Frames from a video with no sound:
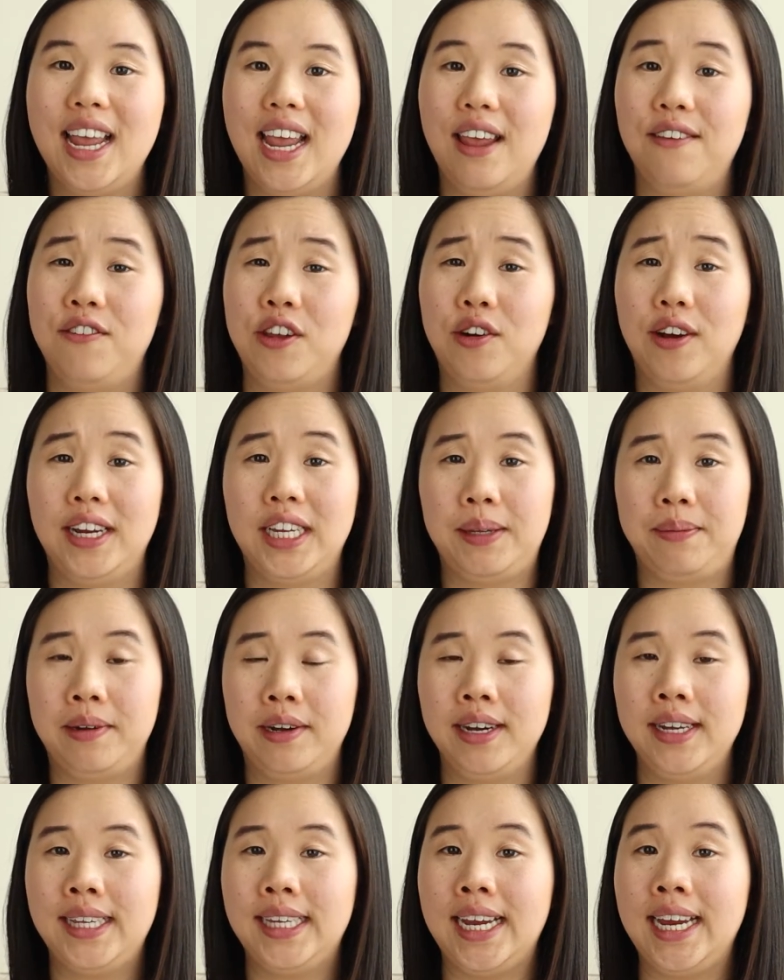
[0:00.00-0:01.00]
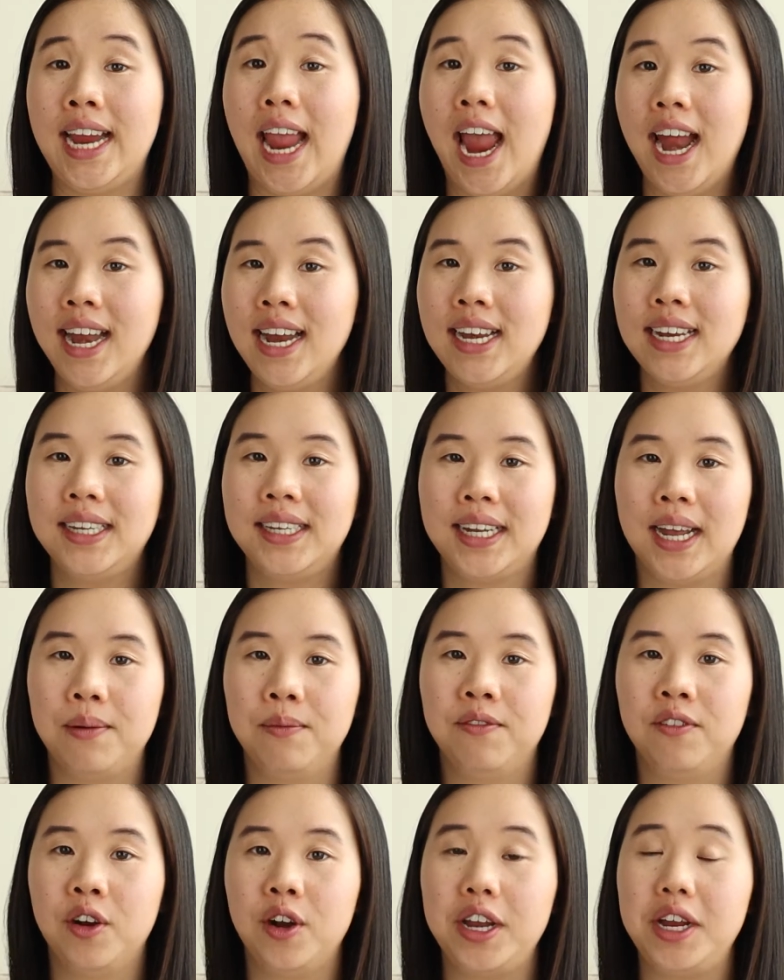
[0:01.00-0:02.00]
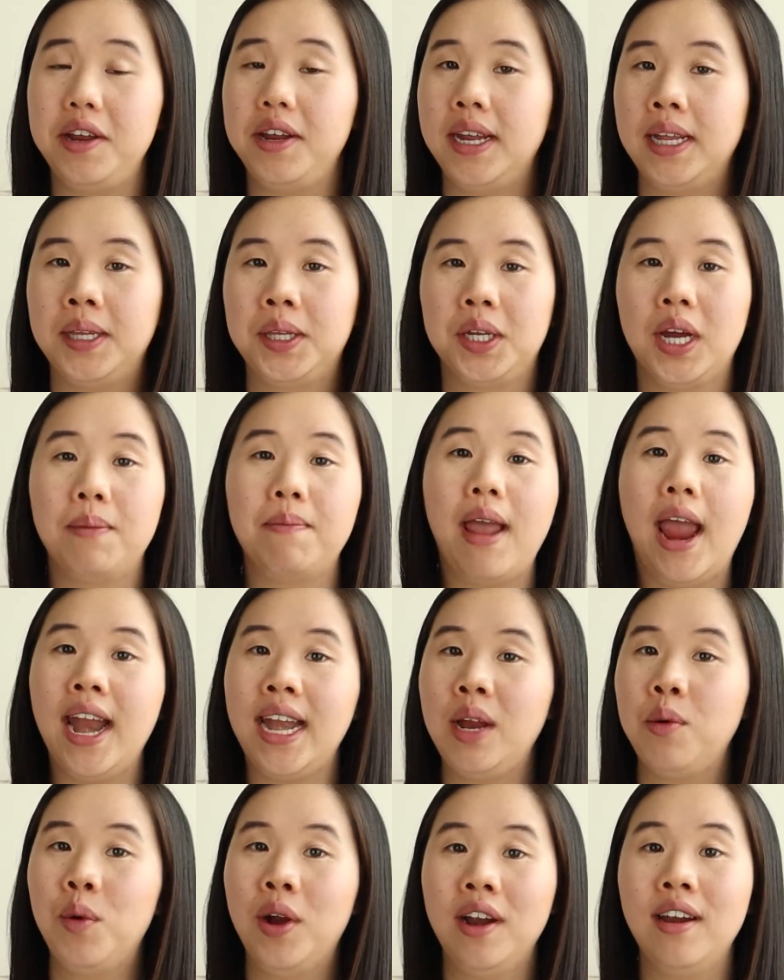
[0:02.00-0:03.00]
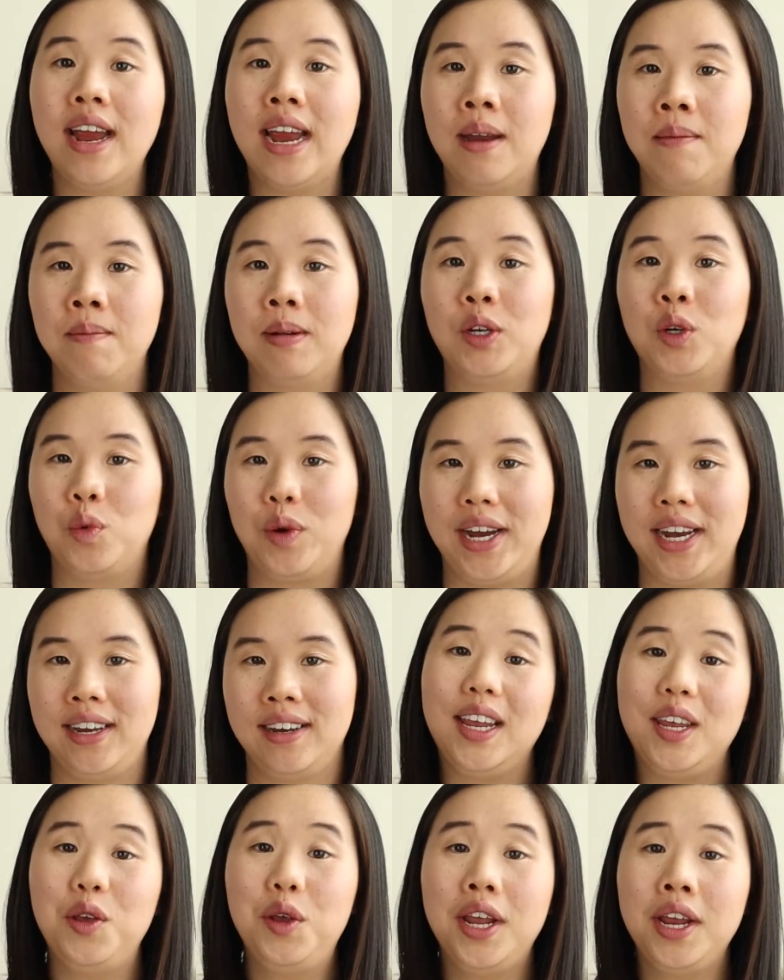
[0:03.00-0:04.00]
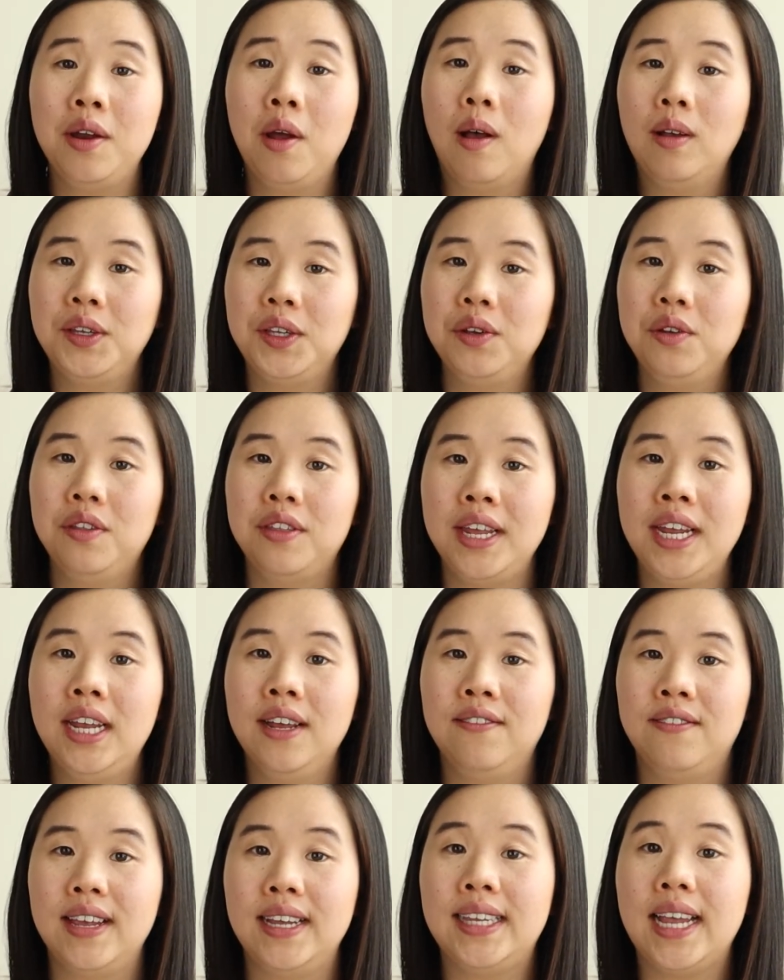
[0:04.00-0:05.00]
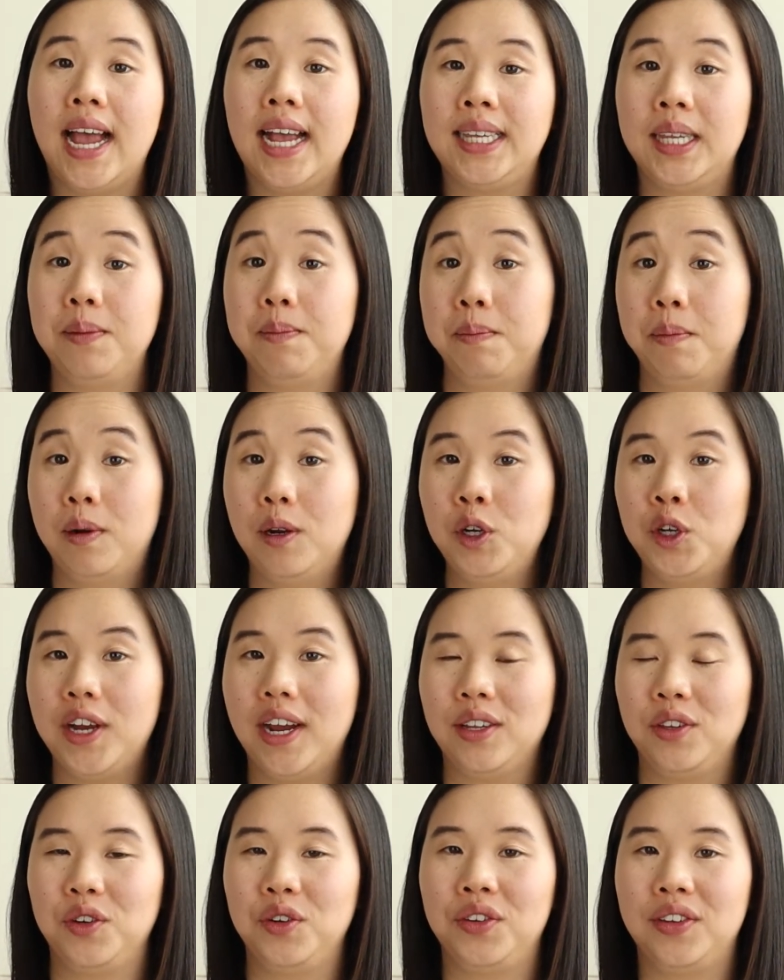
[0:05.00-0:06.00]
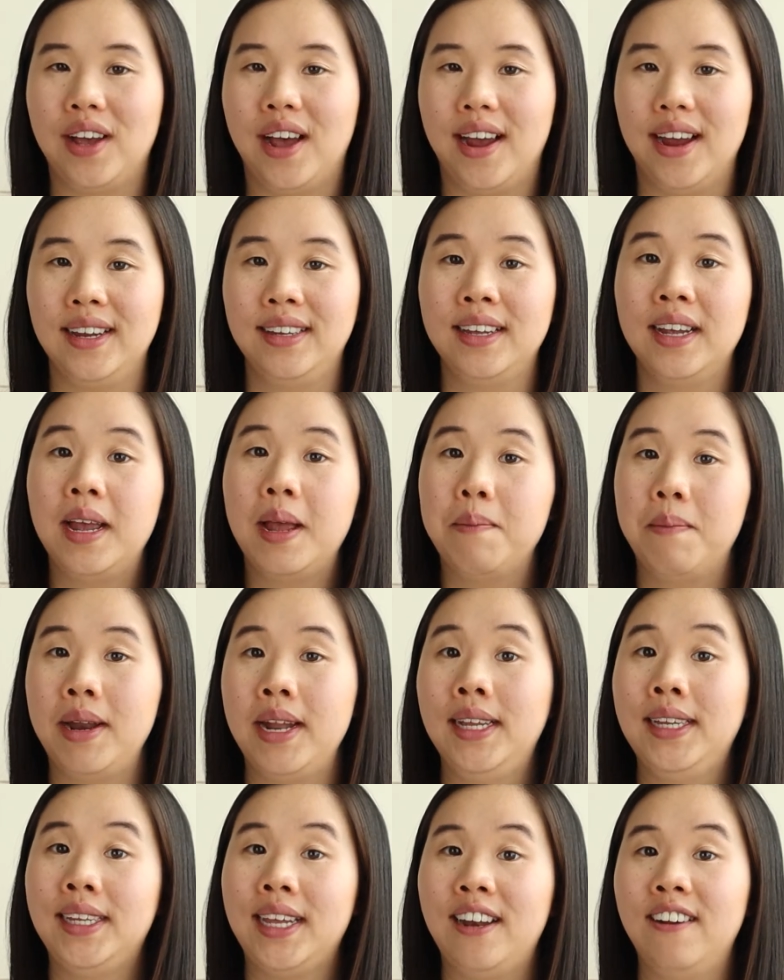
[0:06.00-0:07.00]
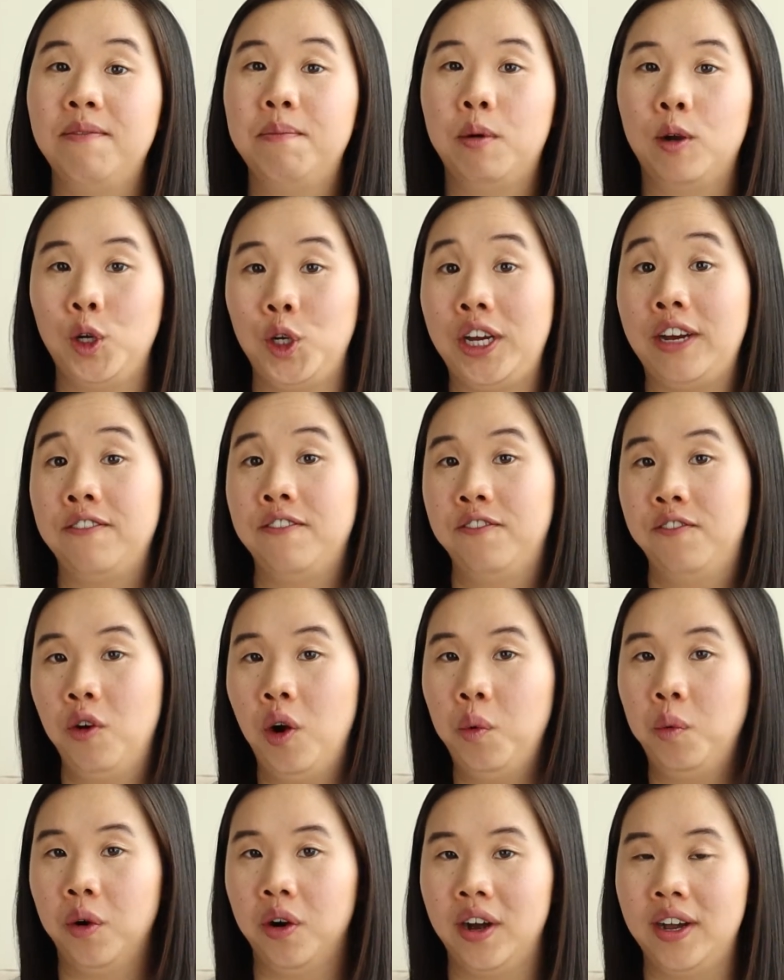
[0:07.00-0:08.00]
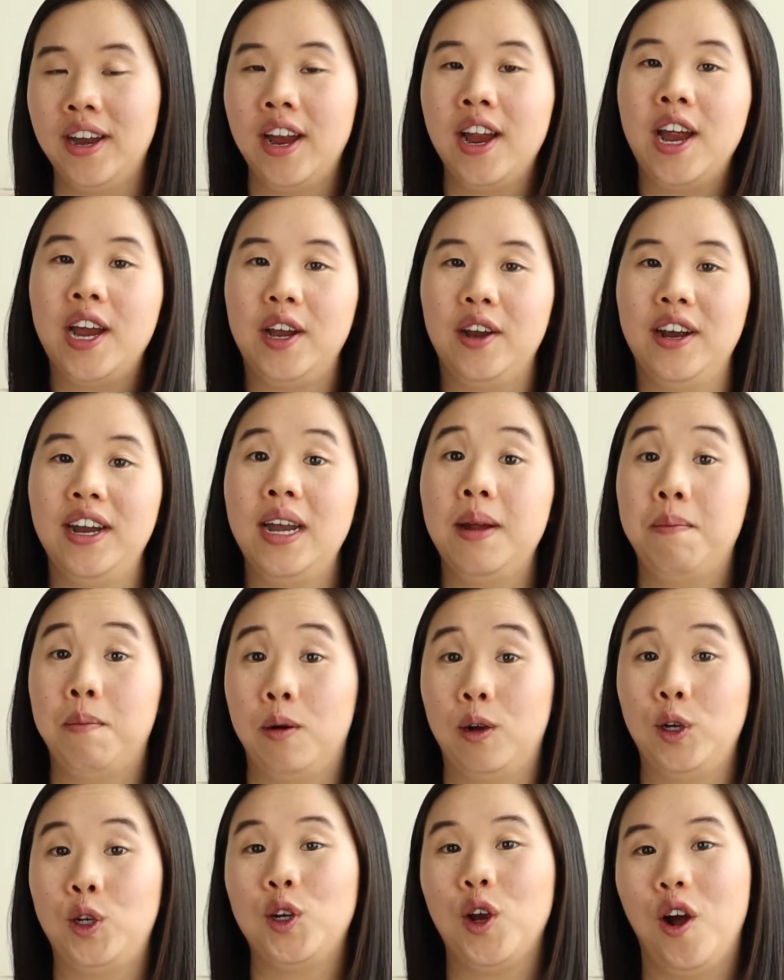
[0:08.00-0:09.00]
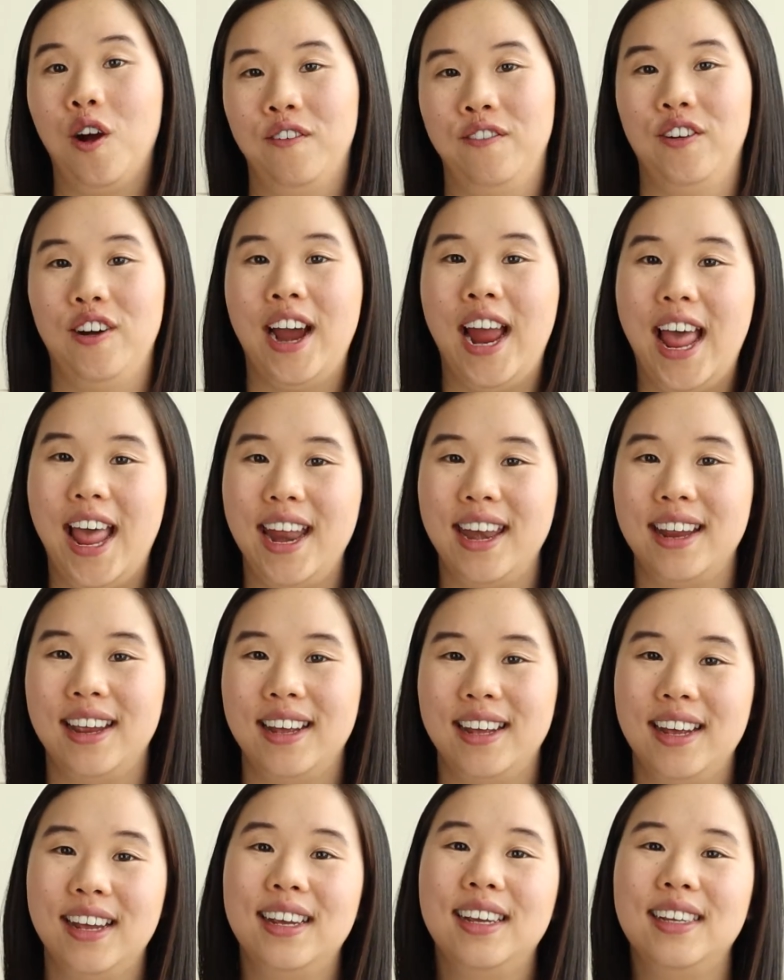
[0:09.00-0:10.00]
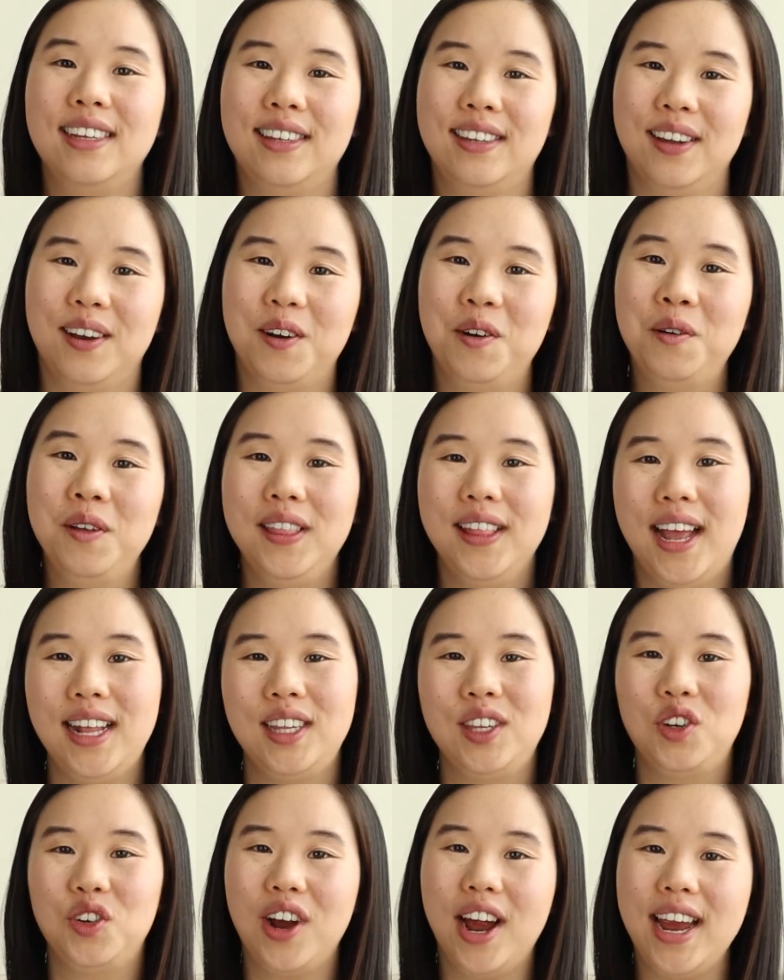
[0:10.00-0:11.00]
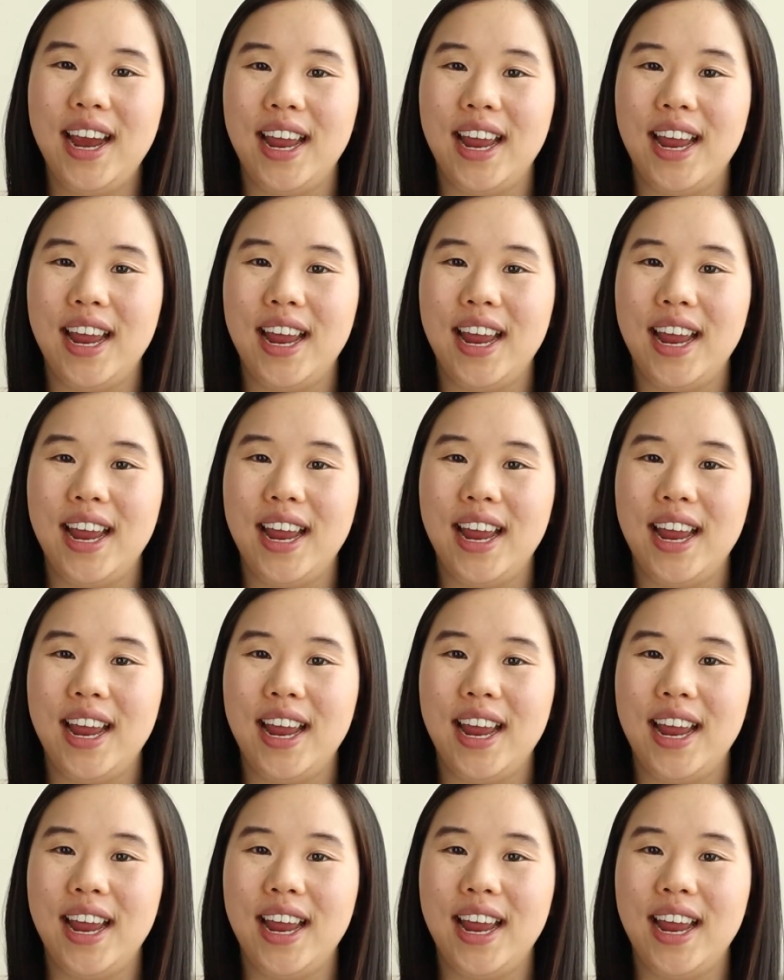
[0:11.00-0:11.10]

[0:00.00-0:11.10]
If you're experiencing any discomfort, you can stop anywhere in between. You can also think of this as a push exercise, but instead of pushing forward, you're going to push overhead. So let's try